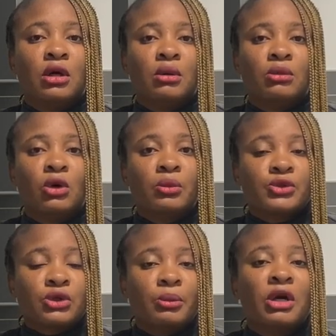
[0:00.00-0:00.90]
lump
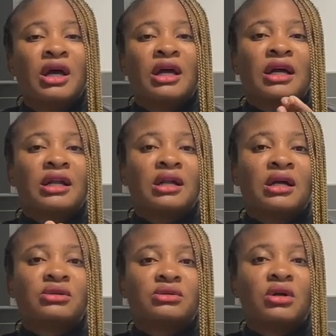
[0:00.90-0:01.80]
sum. Canada
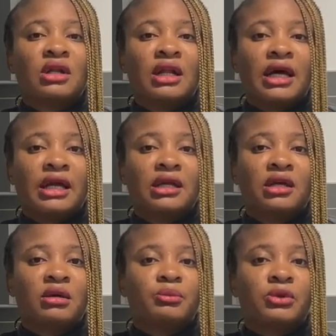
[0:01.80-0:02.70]
do not like
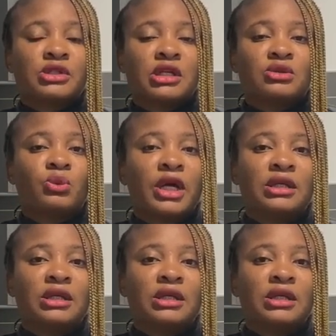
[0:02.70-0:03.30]
a process where